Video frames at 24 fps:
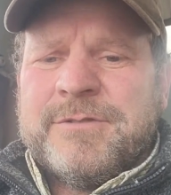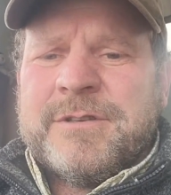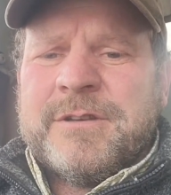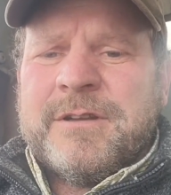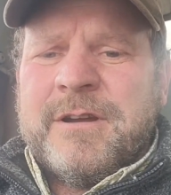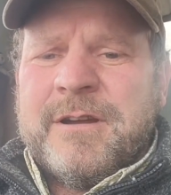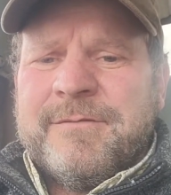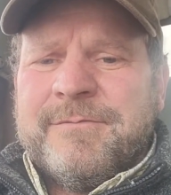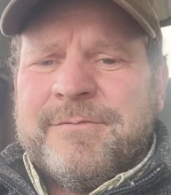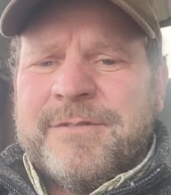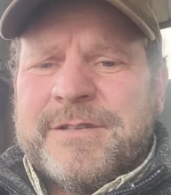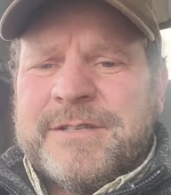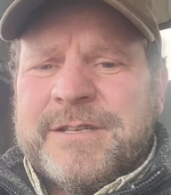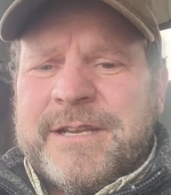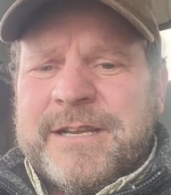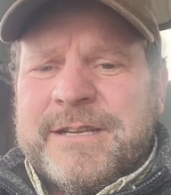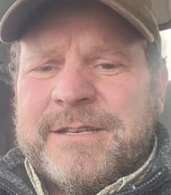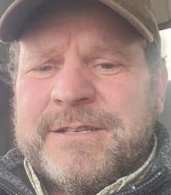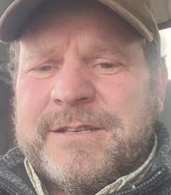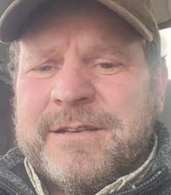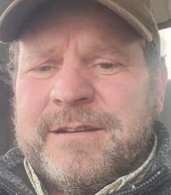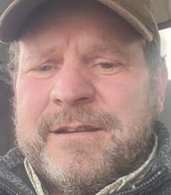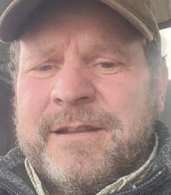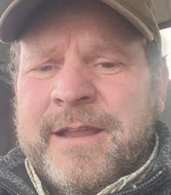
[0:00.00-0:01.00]

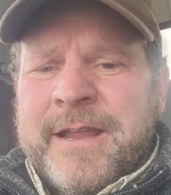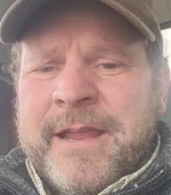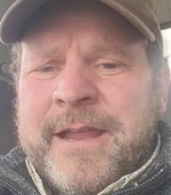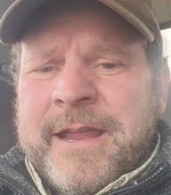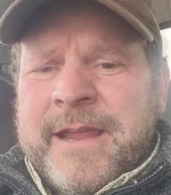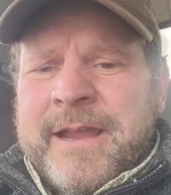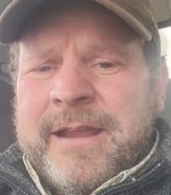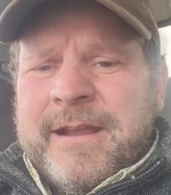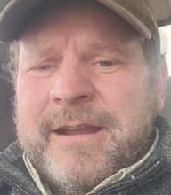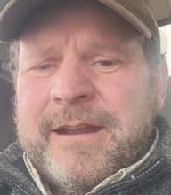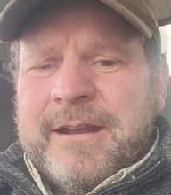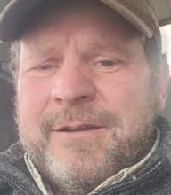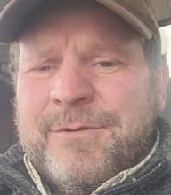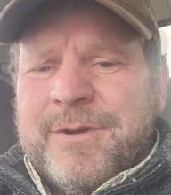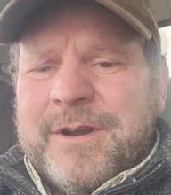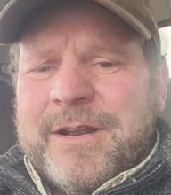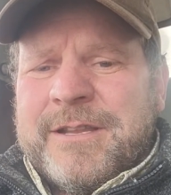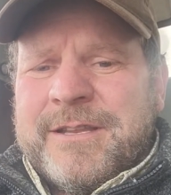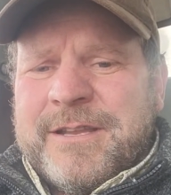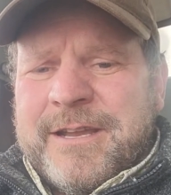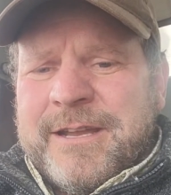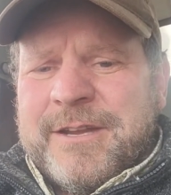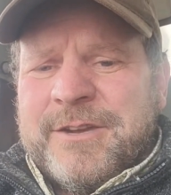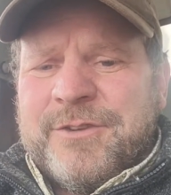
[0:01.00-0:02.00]
conversation, and I want
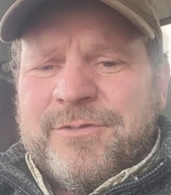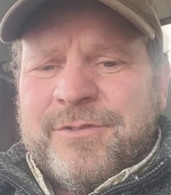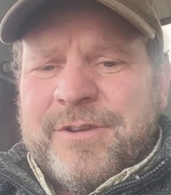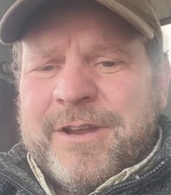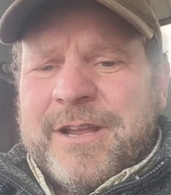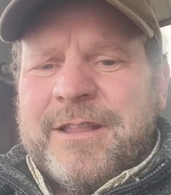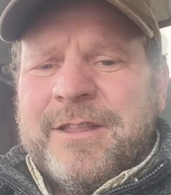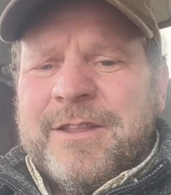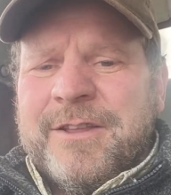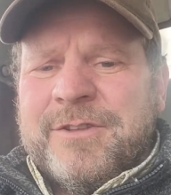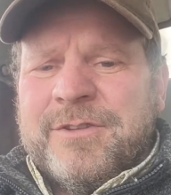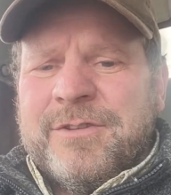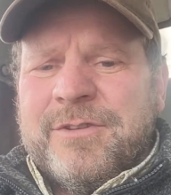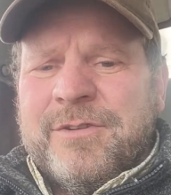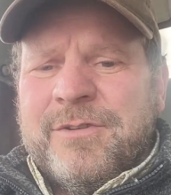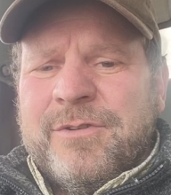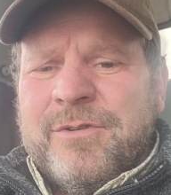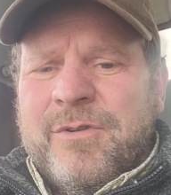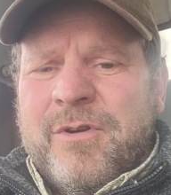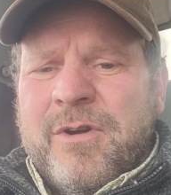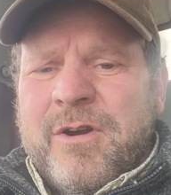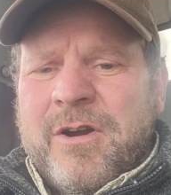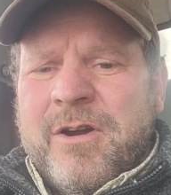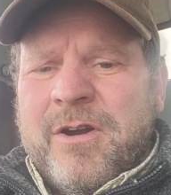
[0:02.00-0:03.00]
to tie it directly
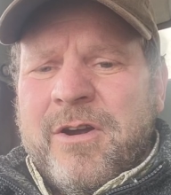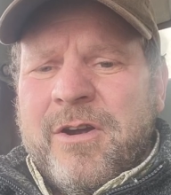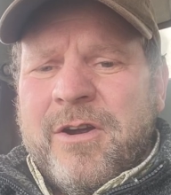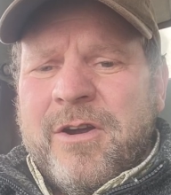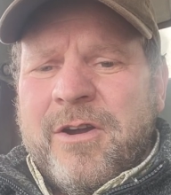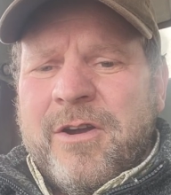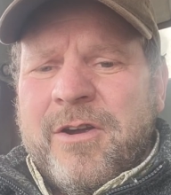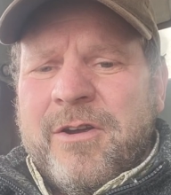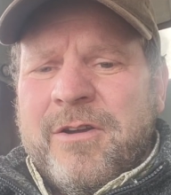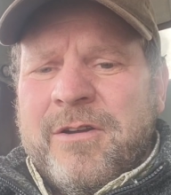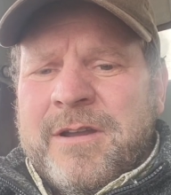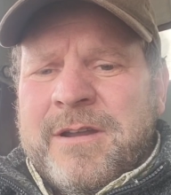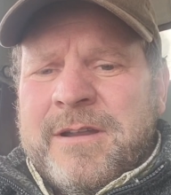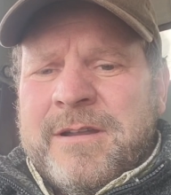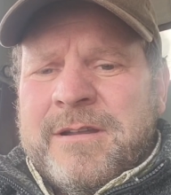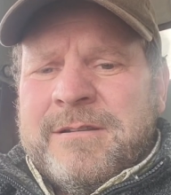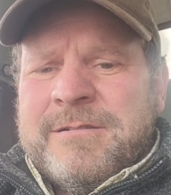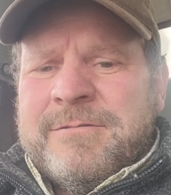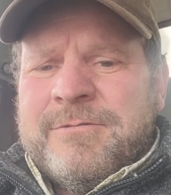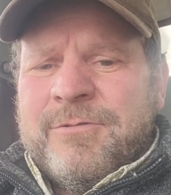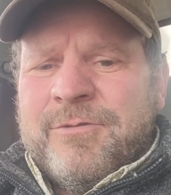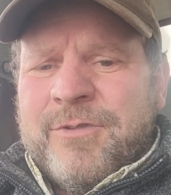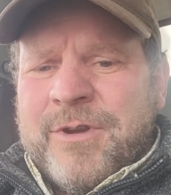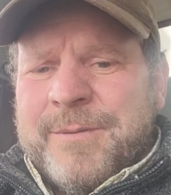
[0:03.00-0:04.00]
to our
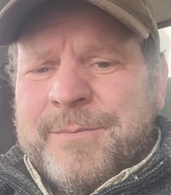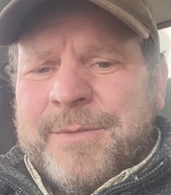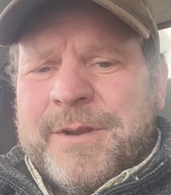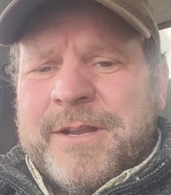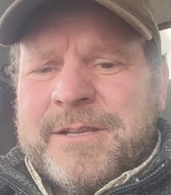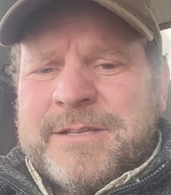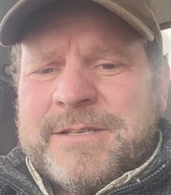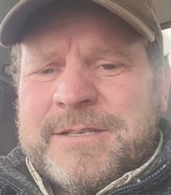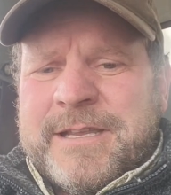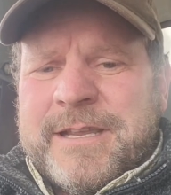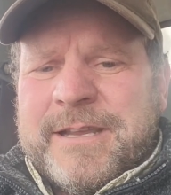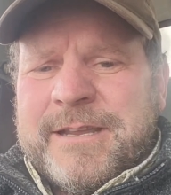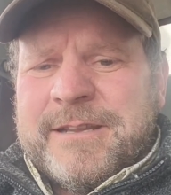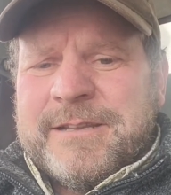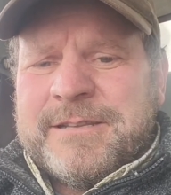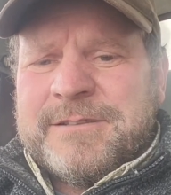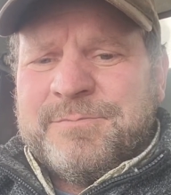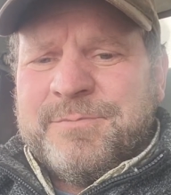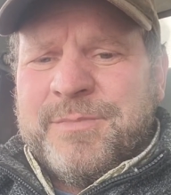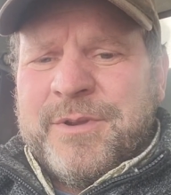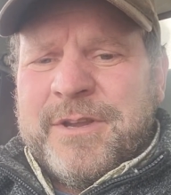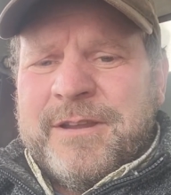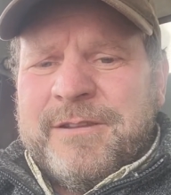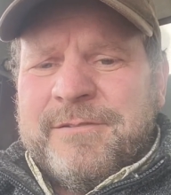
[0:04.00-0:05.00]
Reminisce Angus
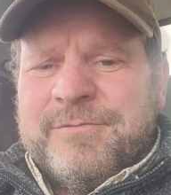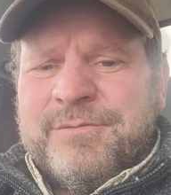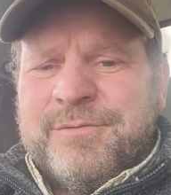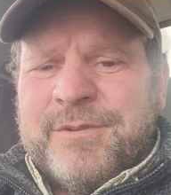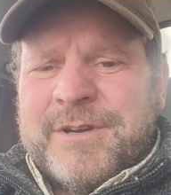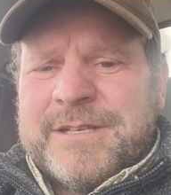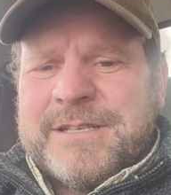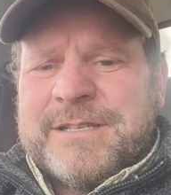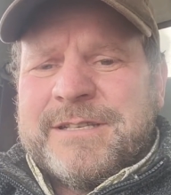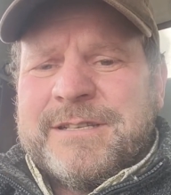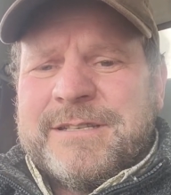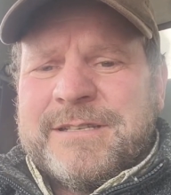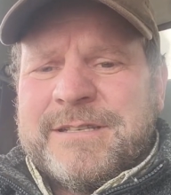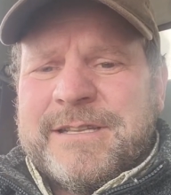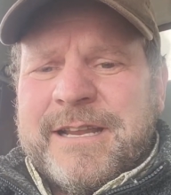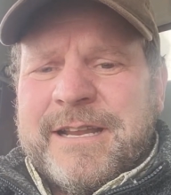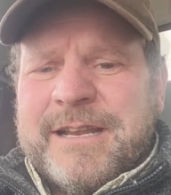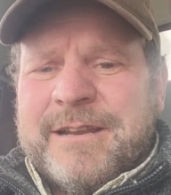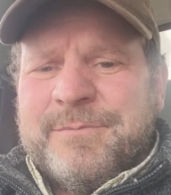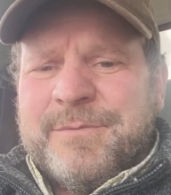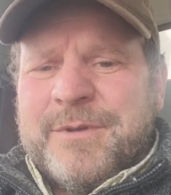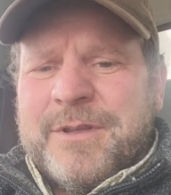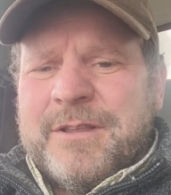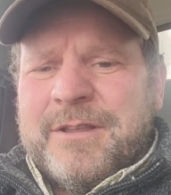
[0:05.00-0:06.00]
Beef. What
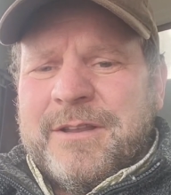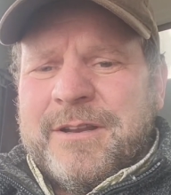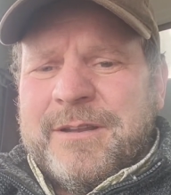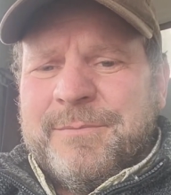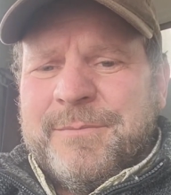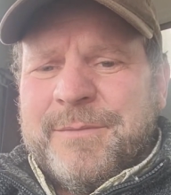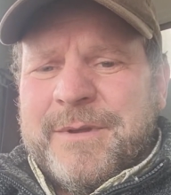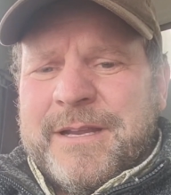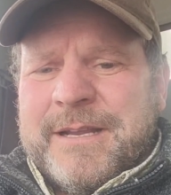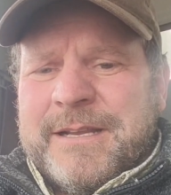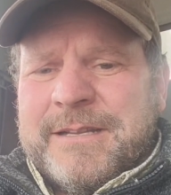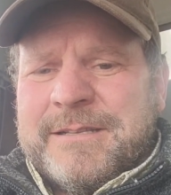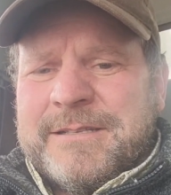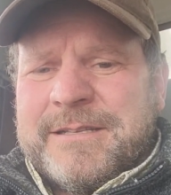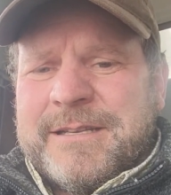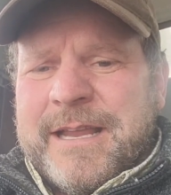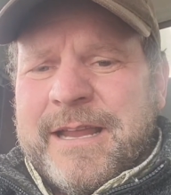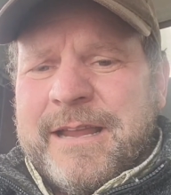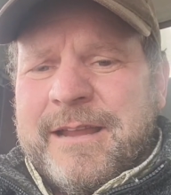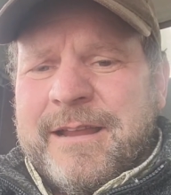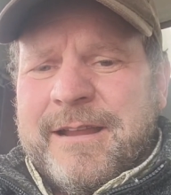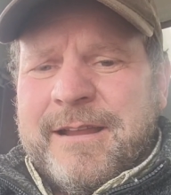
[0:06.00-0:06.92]
sustainability means.